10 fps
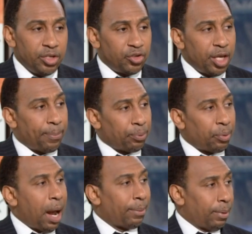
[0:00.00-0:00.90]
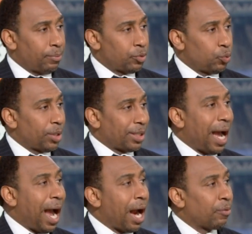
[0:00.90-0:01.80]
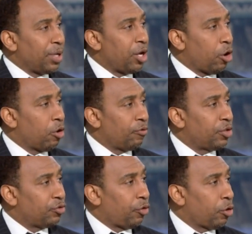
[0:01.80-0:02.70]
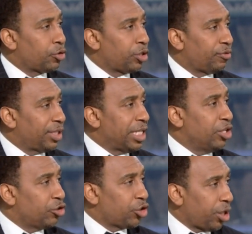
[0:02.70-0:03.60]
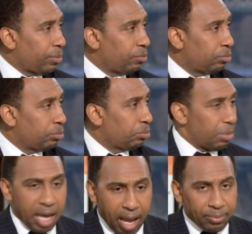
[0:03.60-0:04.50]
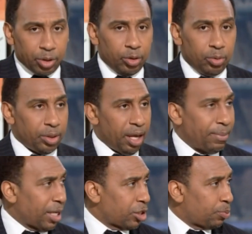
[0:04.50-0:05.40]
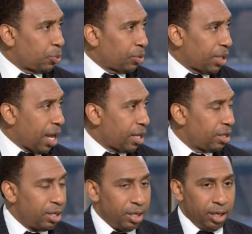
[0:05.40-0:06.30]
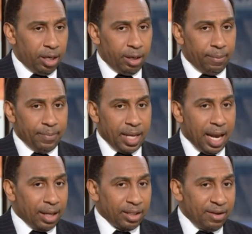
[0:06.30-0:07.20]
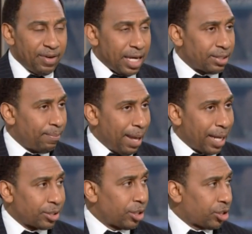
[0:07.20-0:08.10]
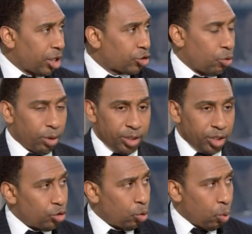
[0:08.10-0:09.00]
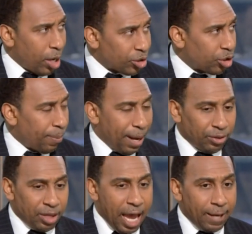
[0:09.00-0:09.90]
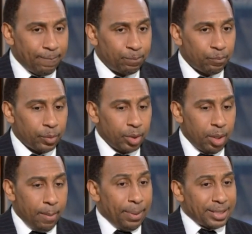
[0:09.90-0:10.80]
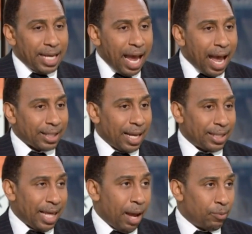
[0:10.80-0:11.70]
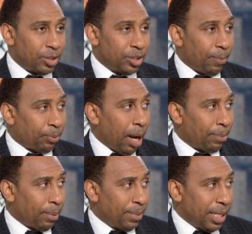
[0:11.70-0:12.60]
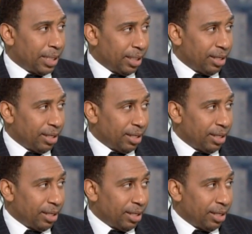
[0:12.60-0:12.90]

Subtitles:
is there problems with Kyrie Irving's version of leadership? Absolutely. I'm not disputing that. And I'll leave that to Max to touch on. There's no question about that. But to act like that was the problem in